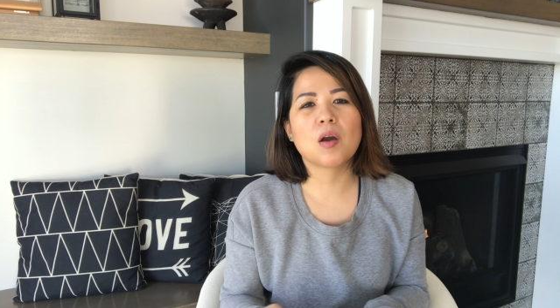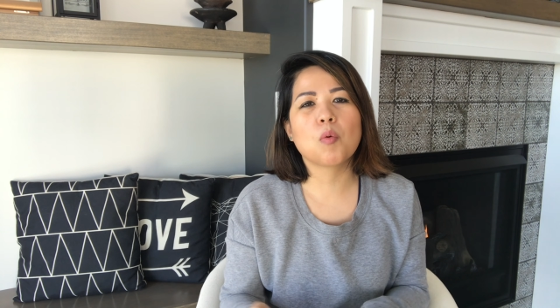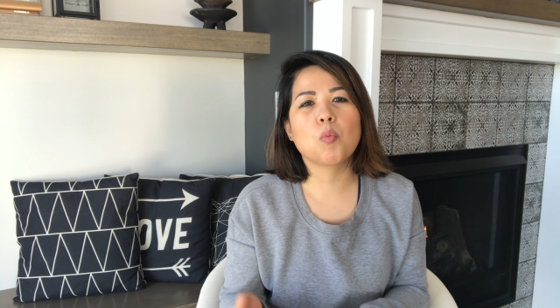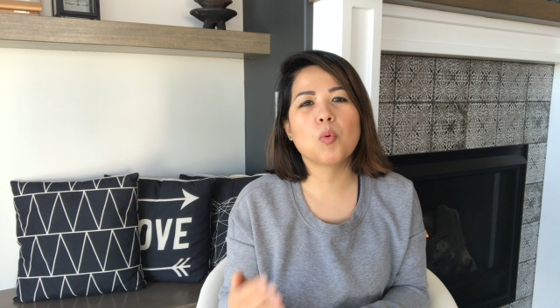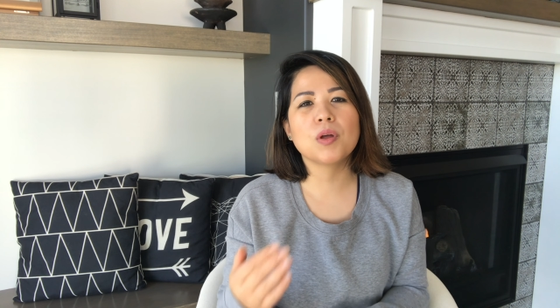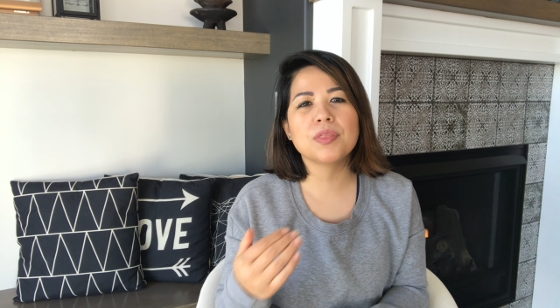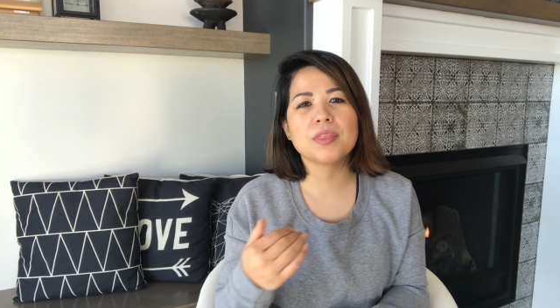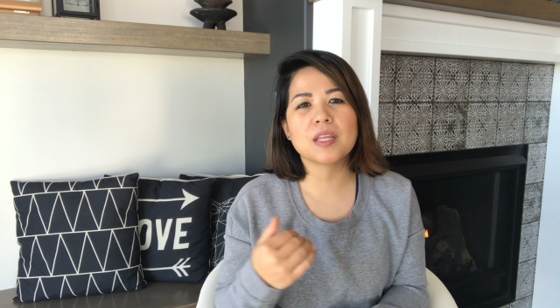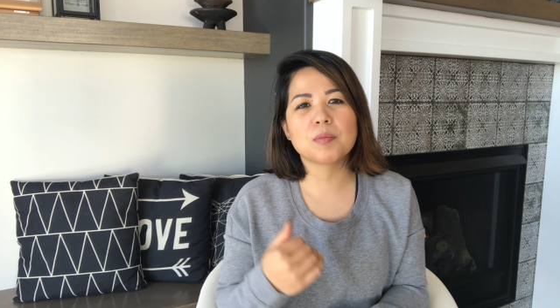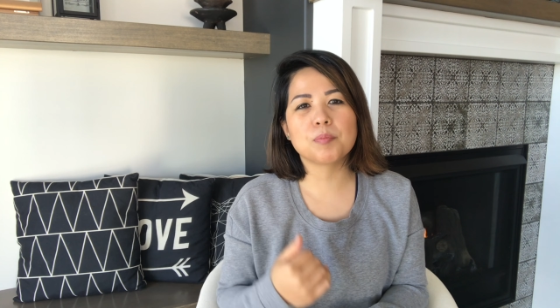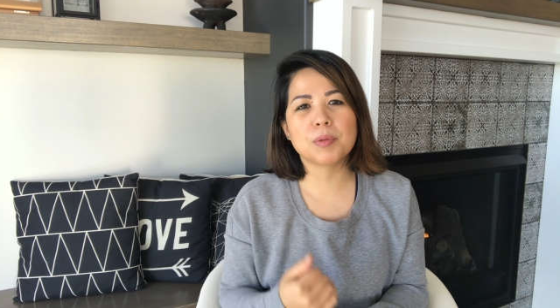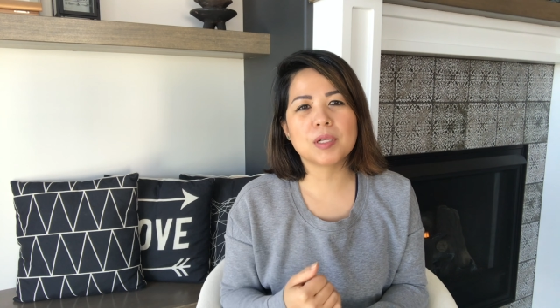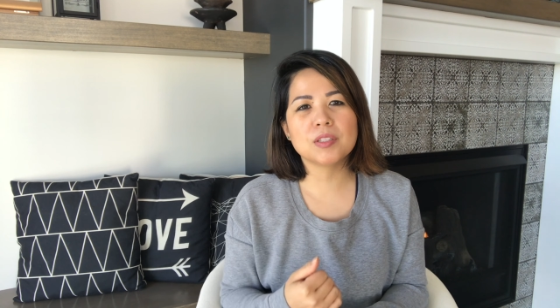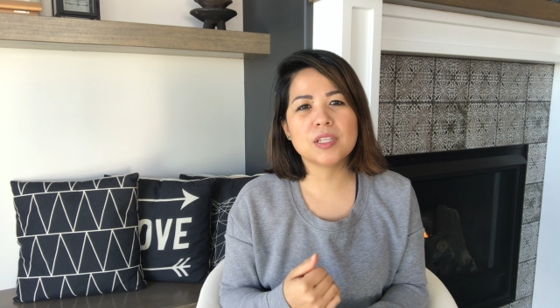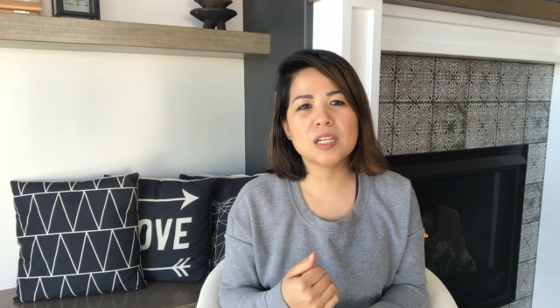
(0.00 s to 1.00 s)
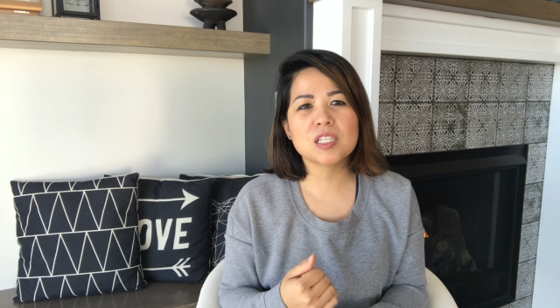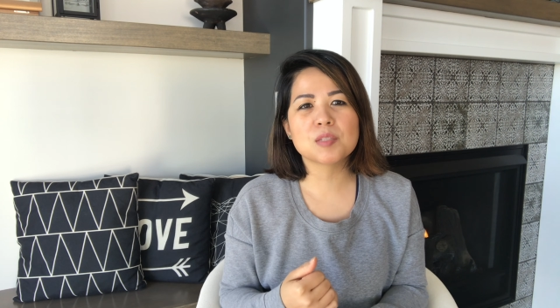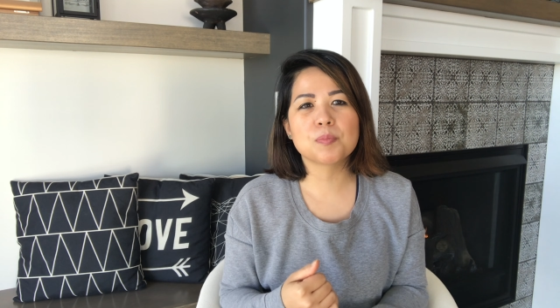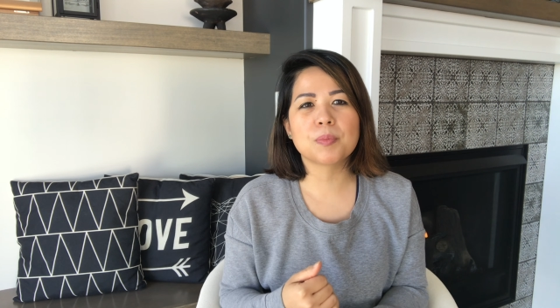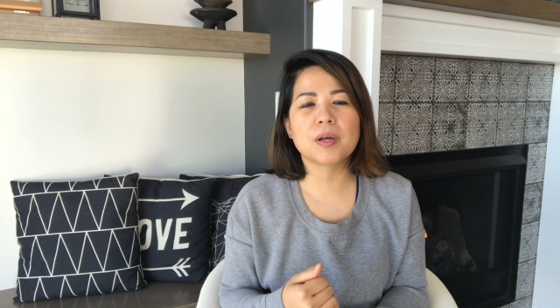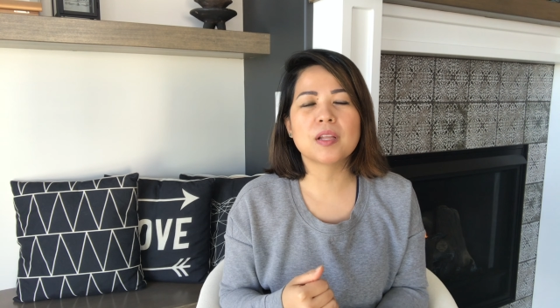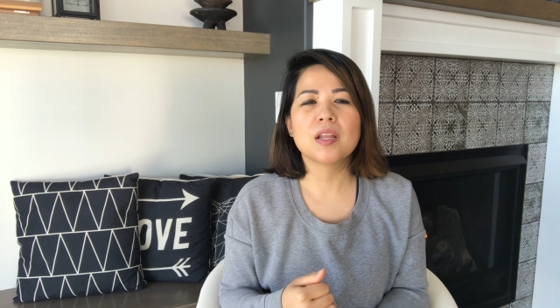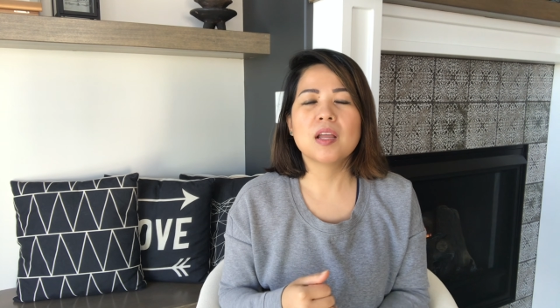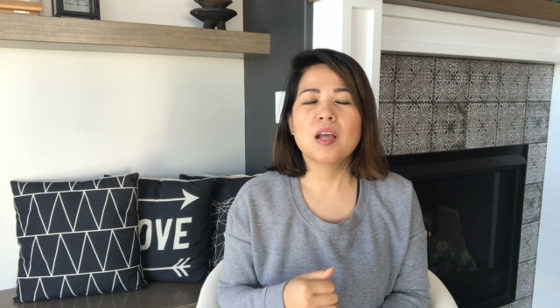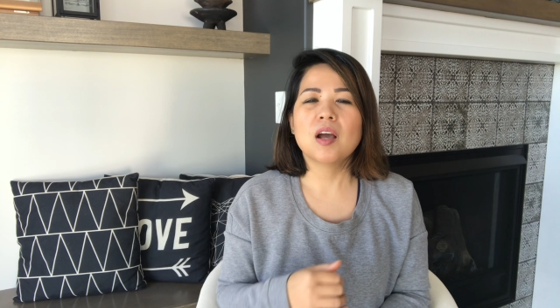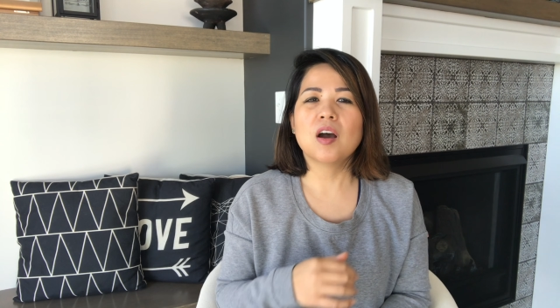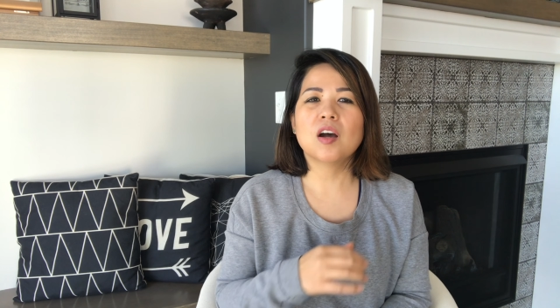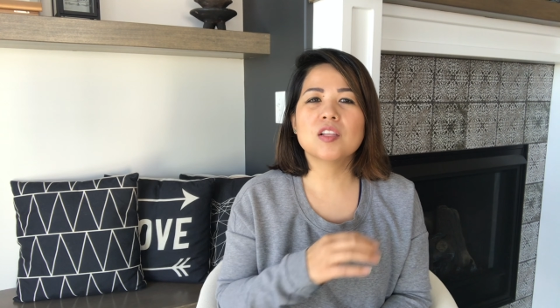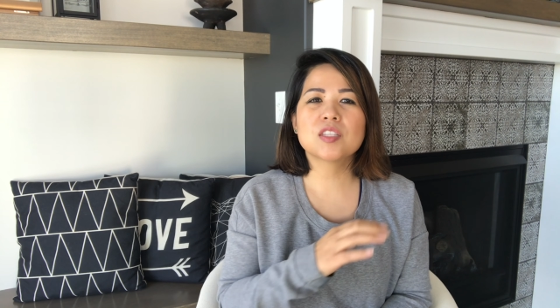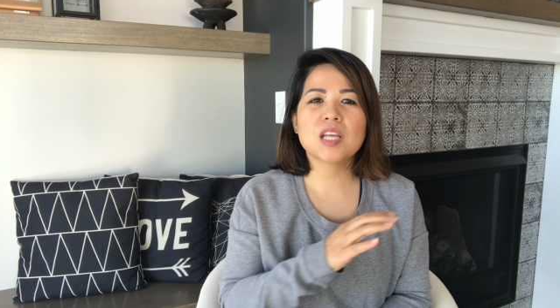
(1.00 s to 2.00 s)
what they billed us but
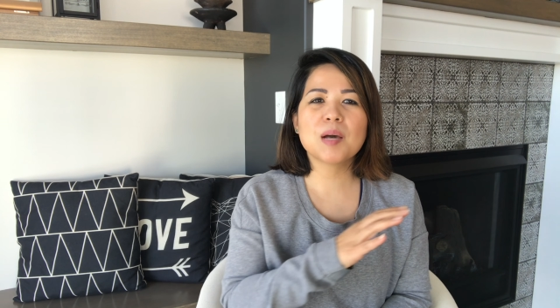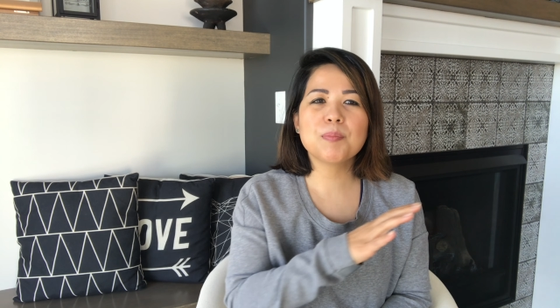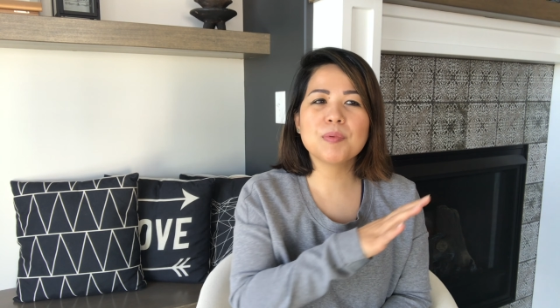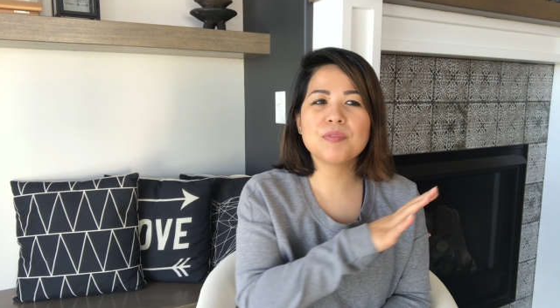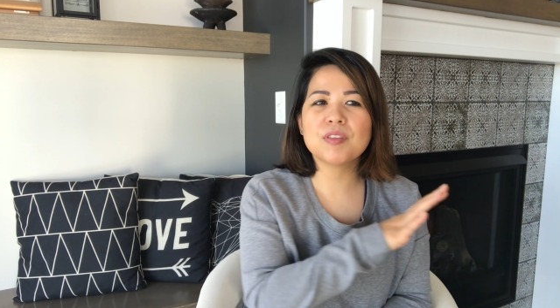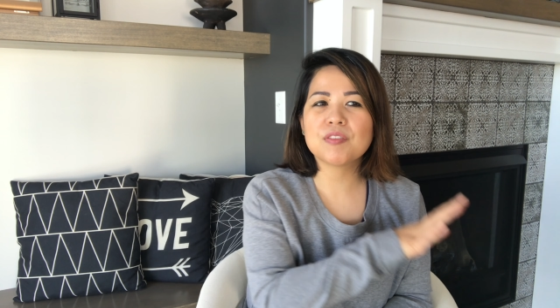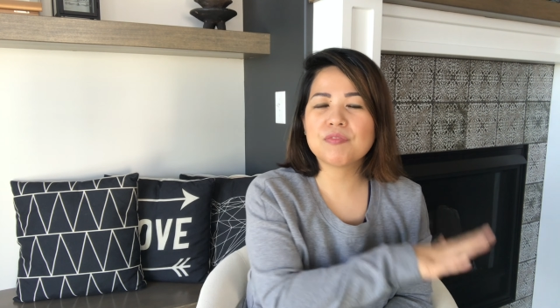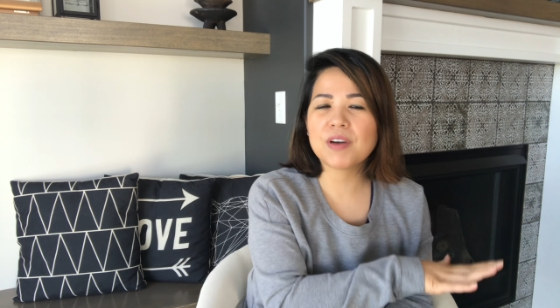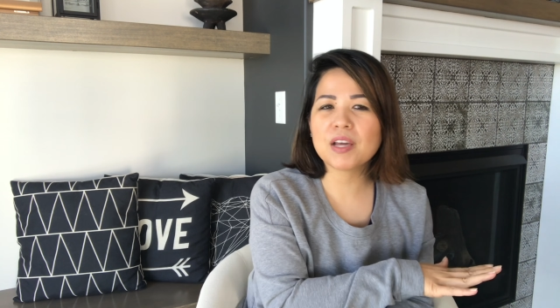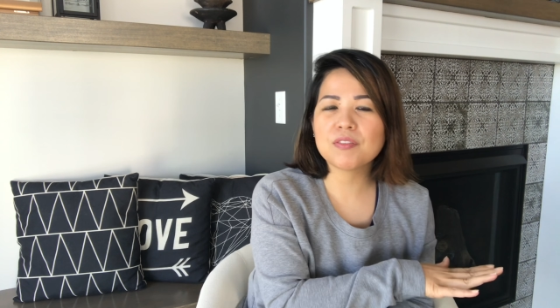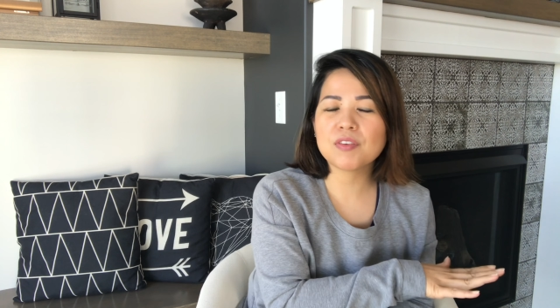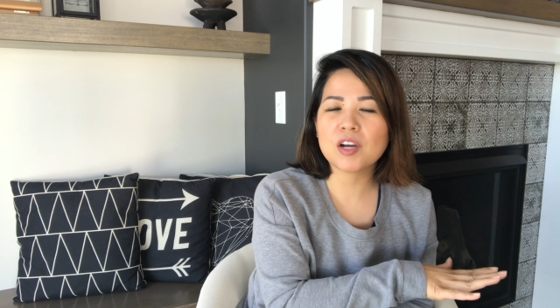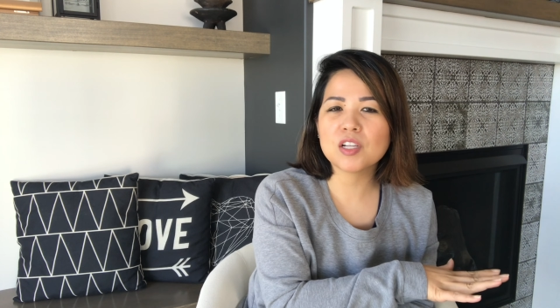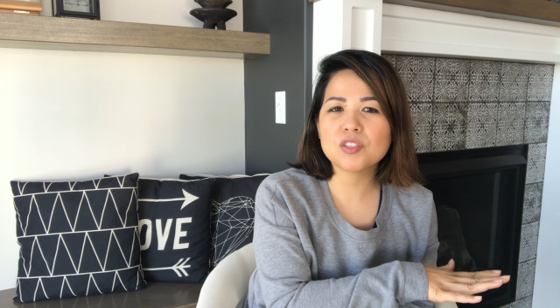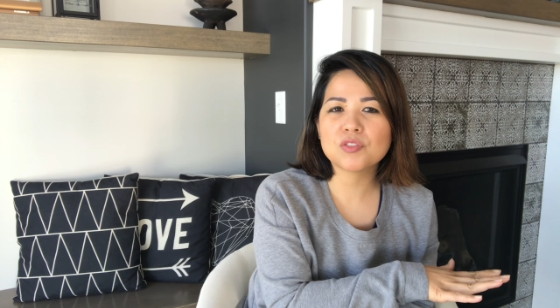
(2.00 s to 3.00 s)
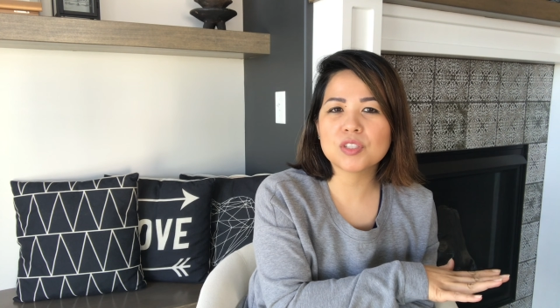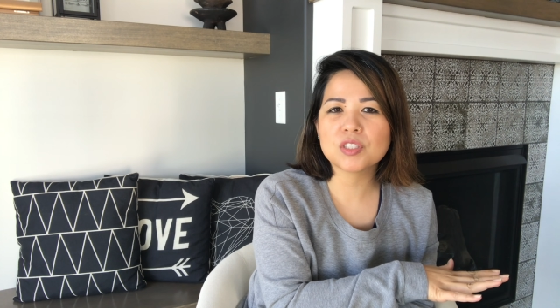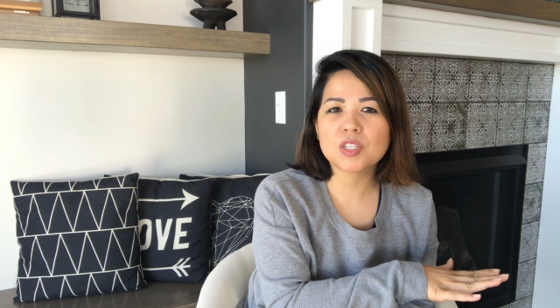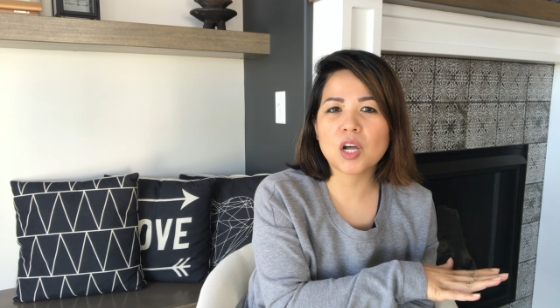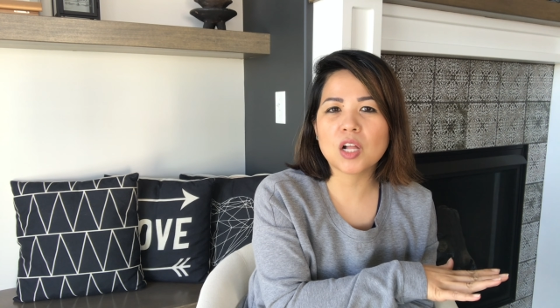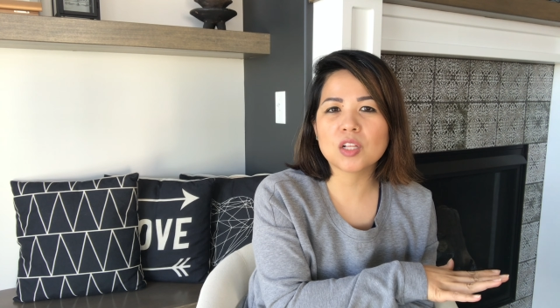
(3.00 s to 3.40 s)
on top of the $500